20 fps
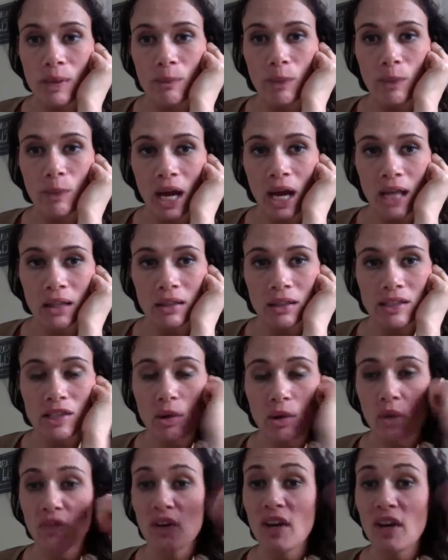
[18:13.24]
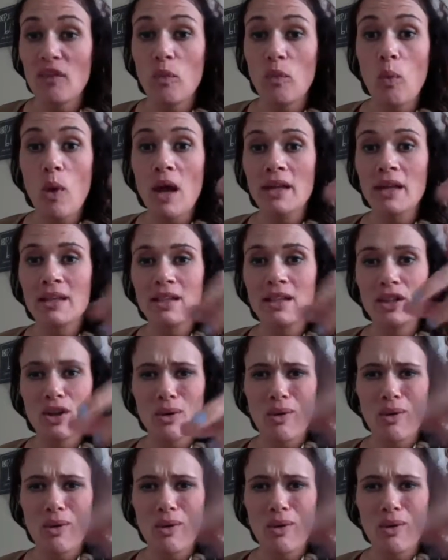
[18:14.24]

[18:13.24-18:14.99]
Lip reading: Well, if you have one,